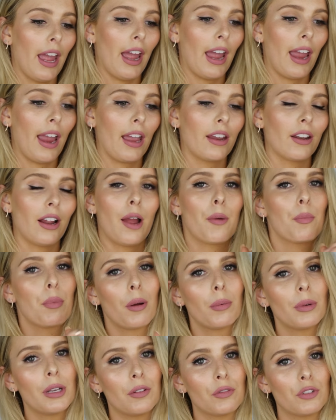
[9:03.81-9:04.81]
And I
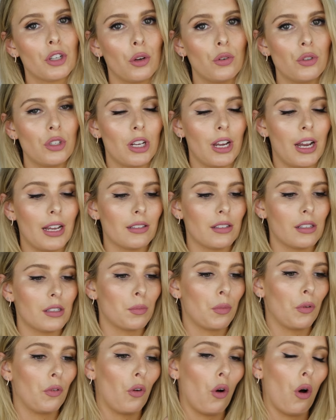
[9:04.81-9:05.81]
probably have told you guys
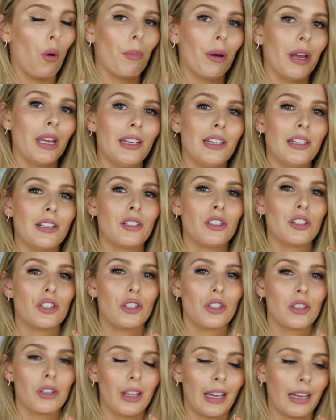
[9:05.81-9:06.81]
this before, but it
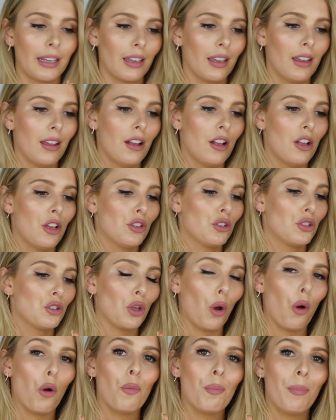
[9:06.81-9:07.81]
is like
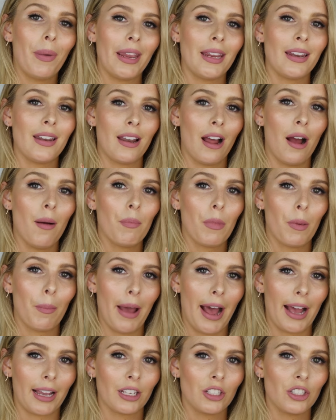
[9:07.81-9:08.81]
so beaten up, the
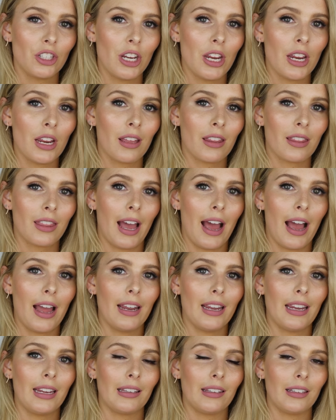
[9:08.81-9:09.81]
packaging,
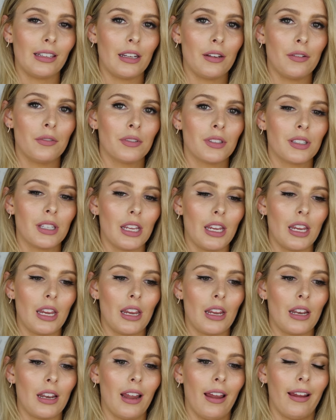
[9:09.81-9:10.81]
that it lives
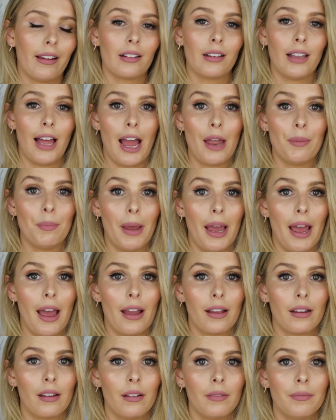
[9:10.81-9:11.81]
in a Glad
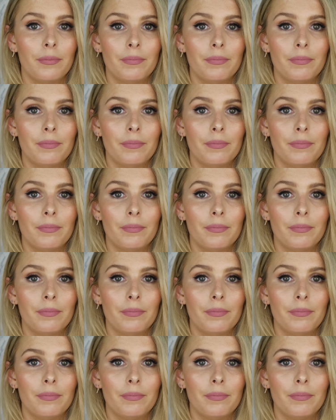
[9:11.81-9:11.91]
bag.